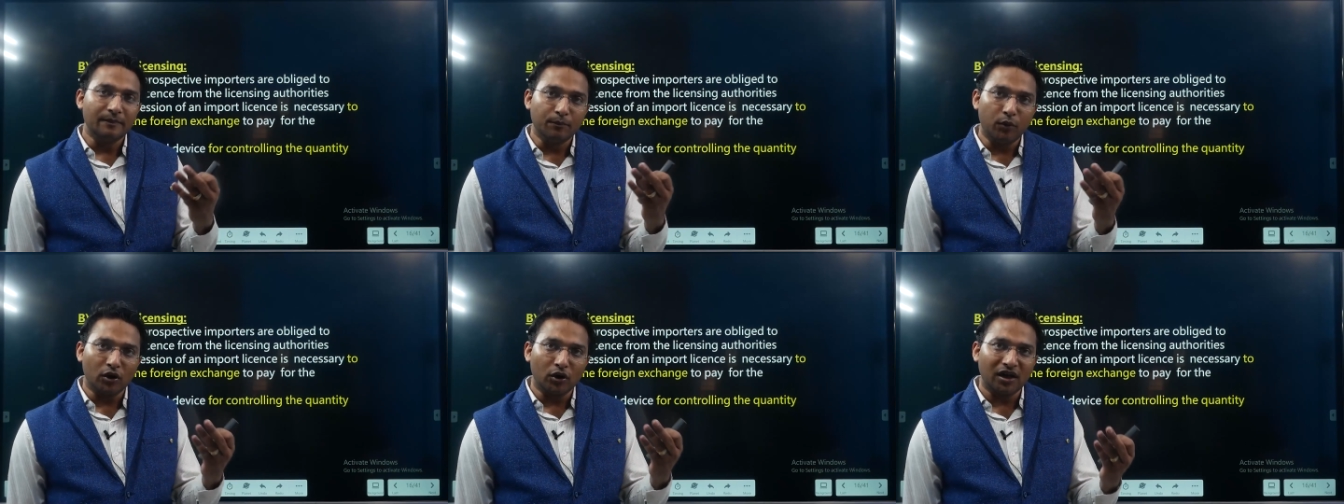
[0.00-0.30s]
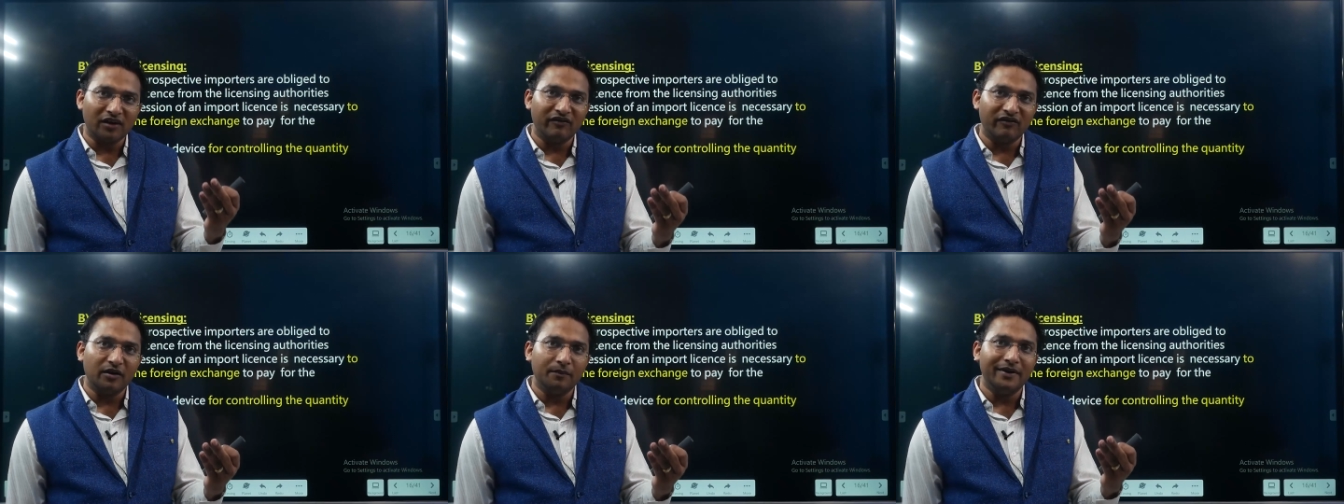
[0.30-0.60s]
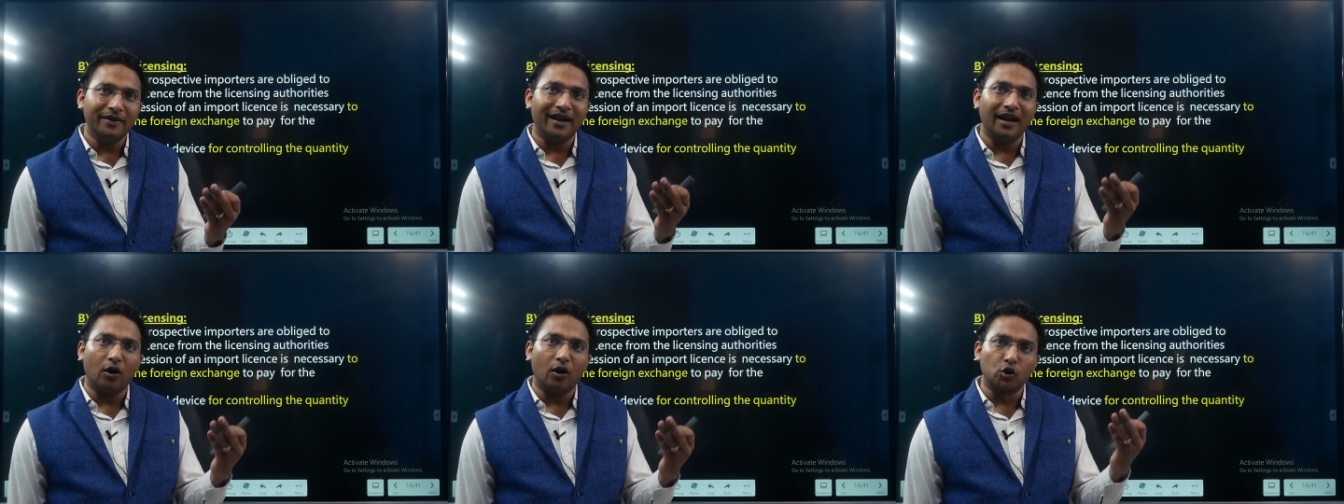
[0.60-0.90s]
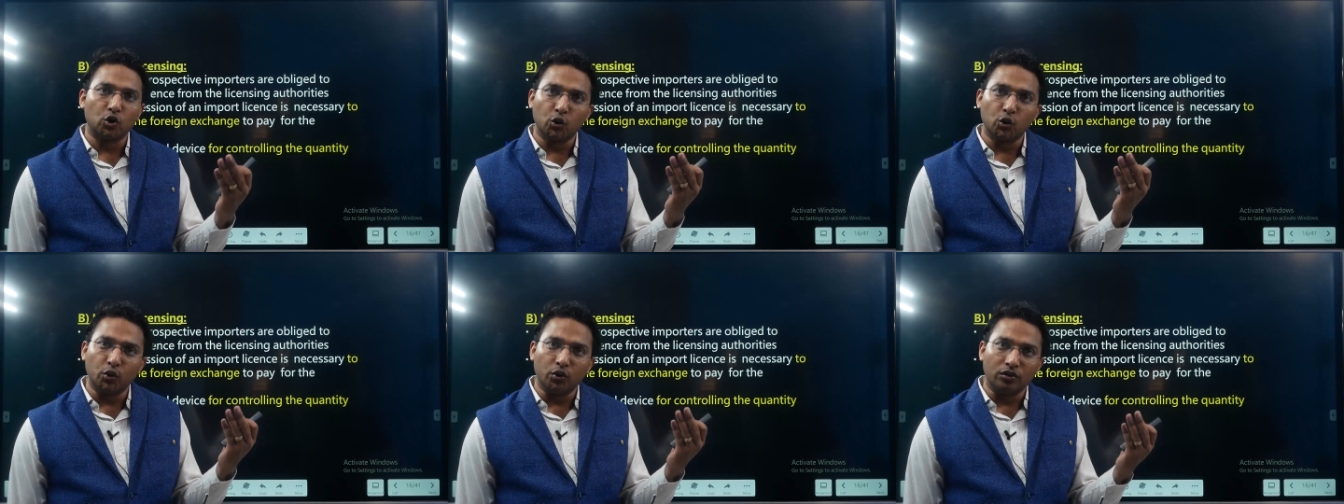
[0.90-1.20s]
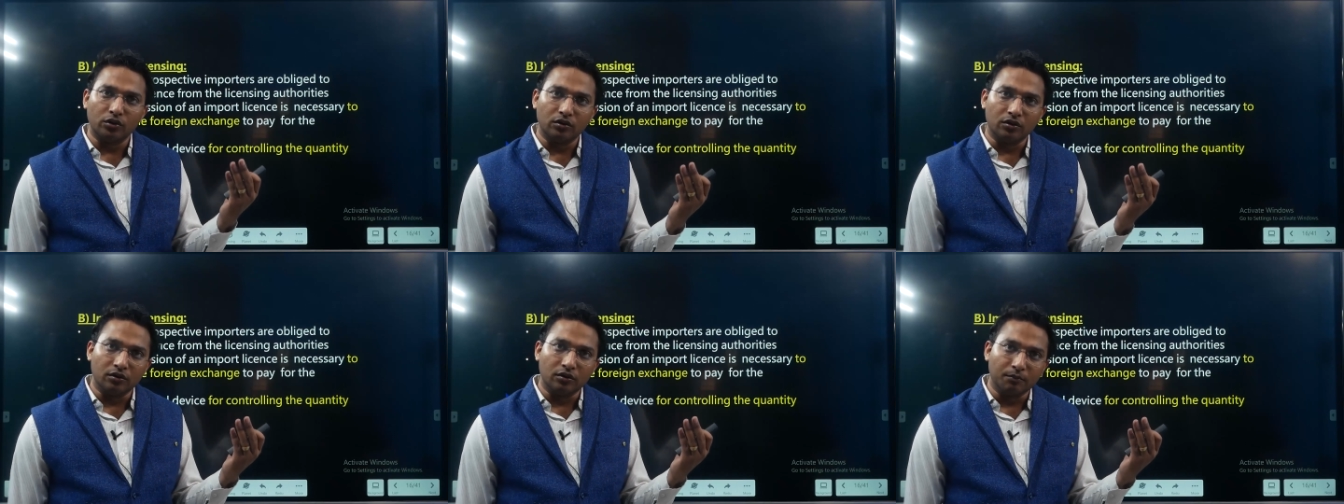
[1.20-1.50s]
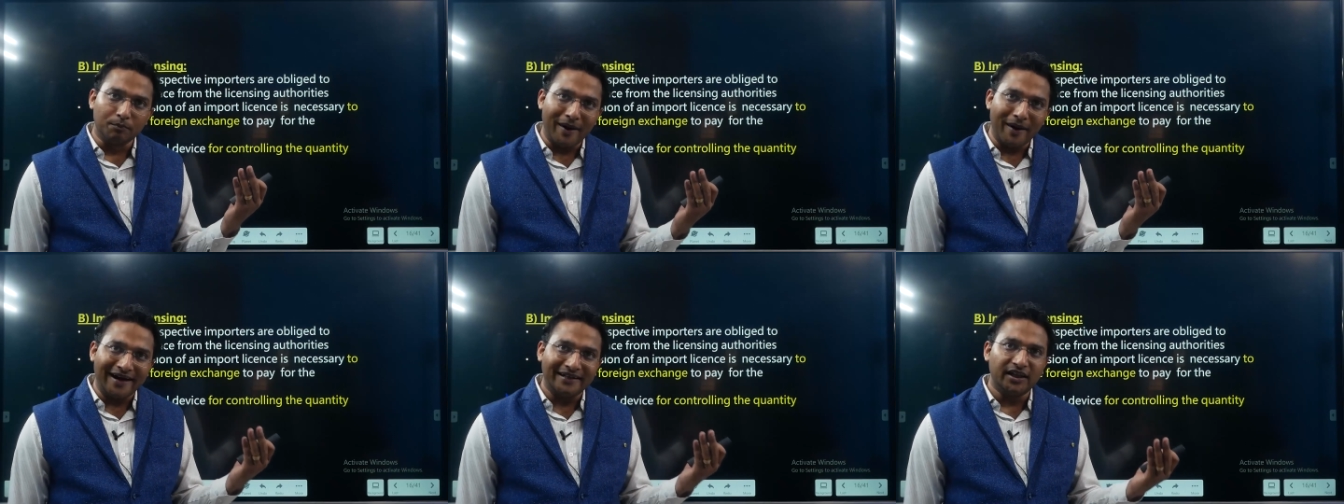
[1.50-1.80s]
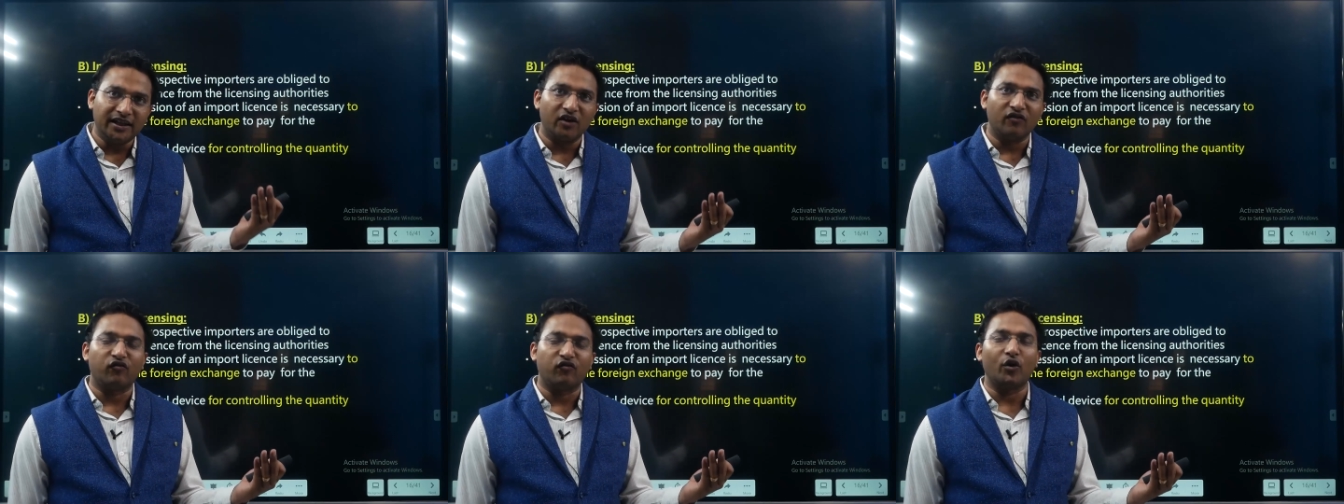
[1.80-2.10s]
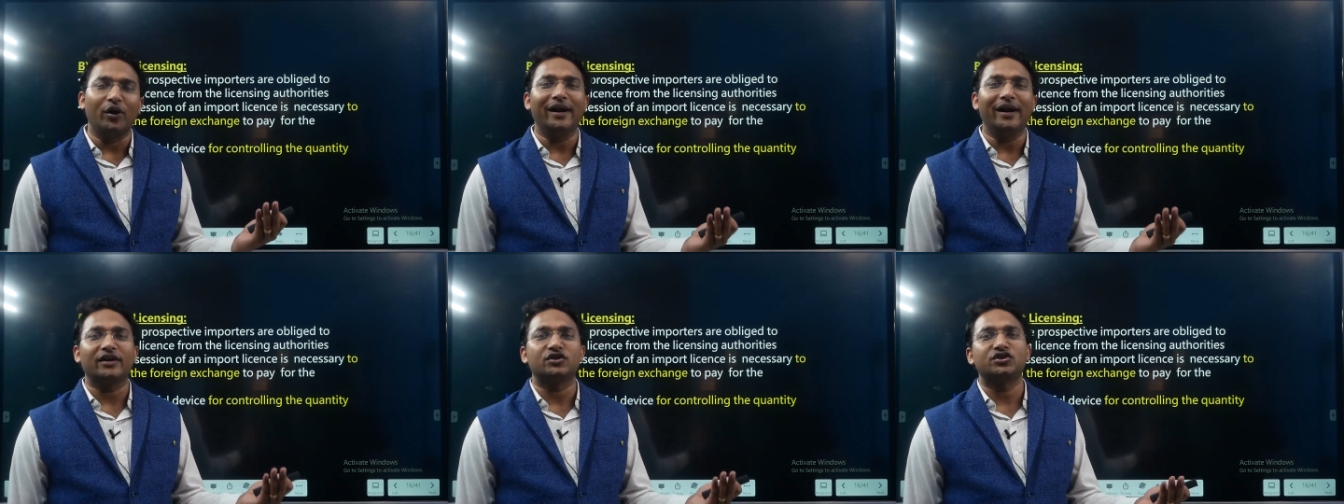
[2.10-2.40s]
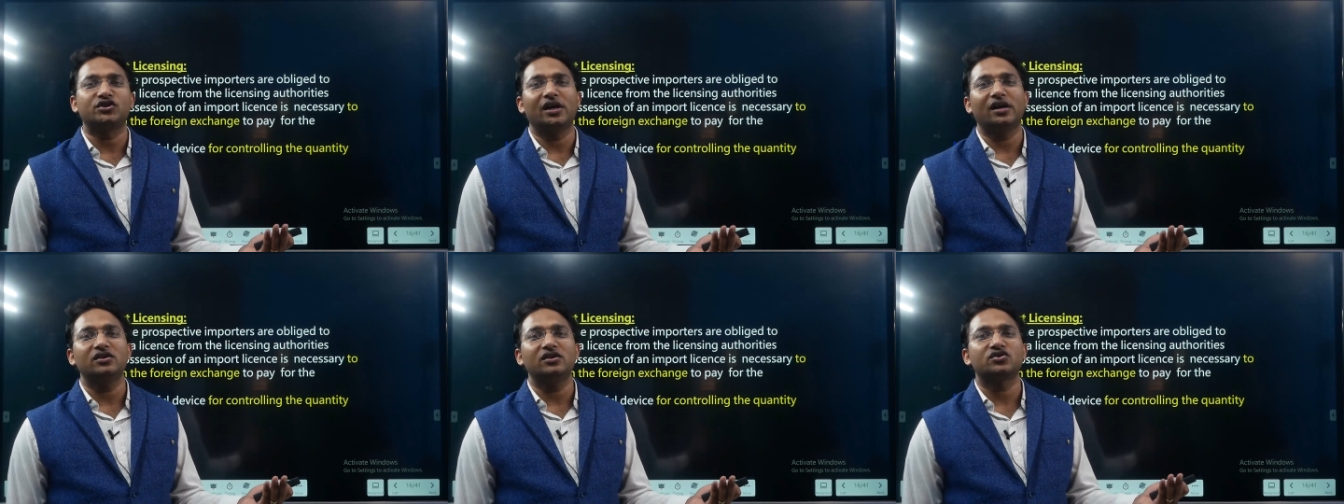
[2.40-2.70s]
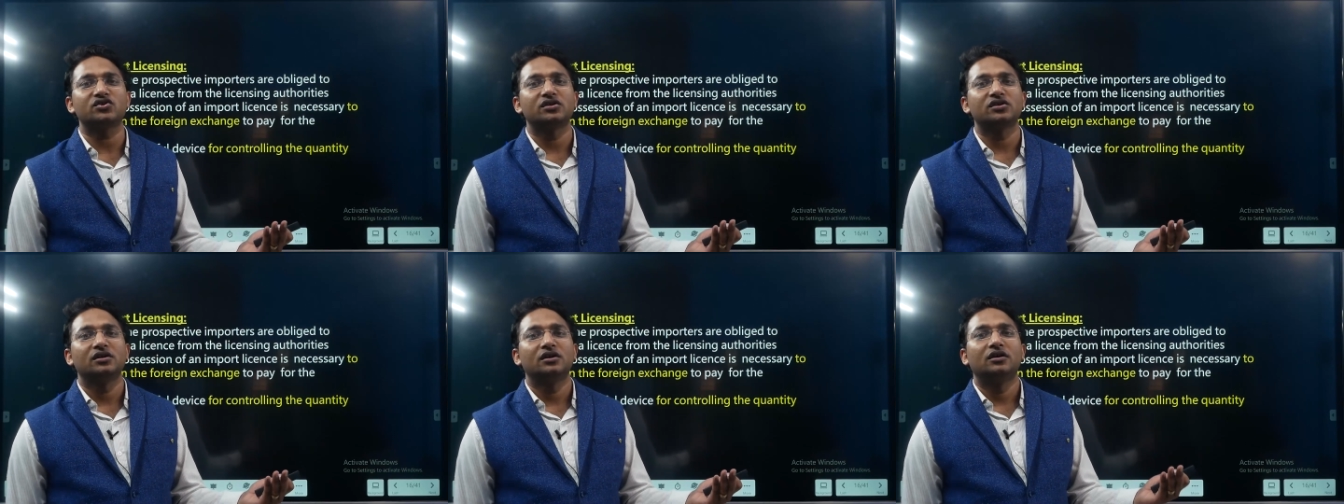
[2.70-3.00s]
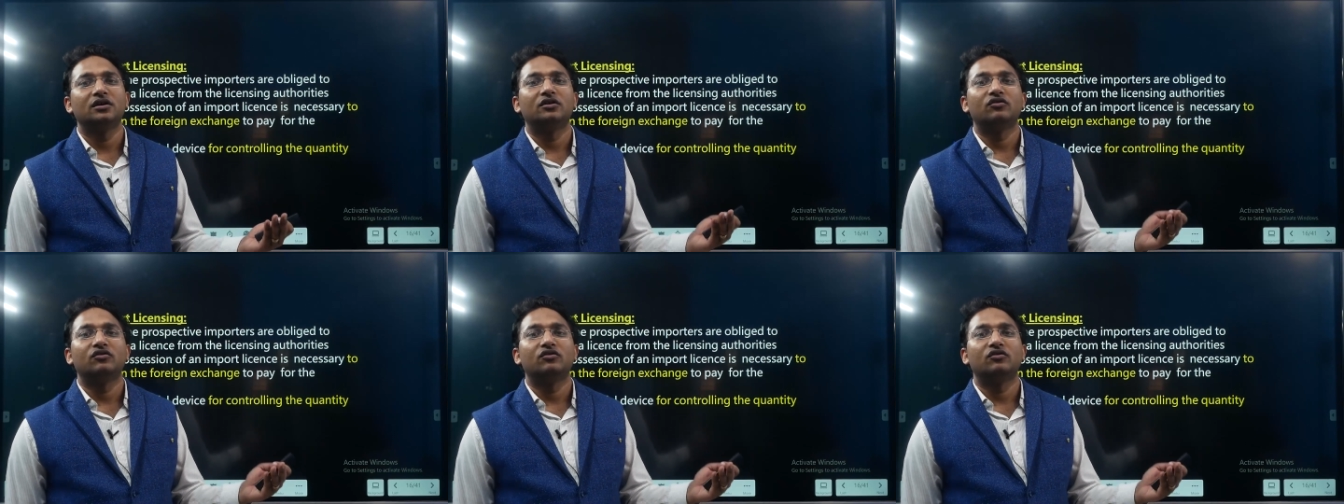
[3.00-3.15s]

importer will be allowed to buy the foreign exchange